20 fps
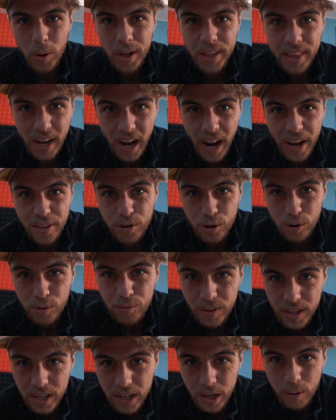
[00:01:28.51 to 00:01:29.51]
while another
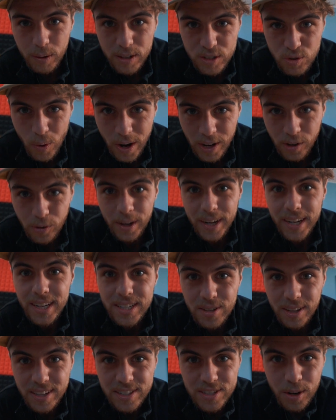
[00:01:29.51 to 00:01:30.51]
video is rendering,
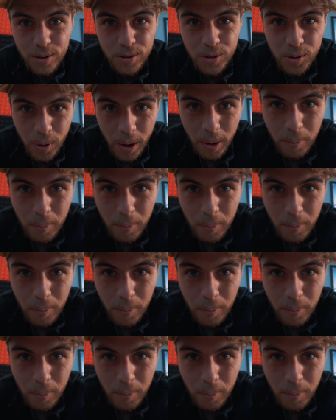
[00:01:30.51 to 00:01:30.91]
so let's go do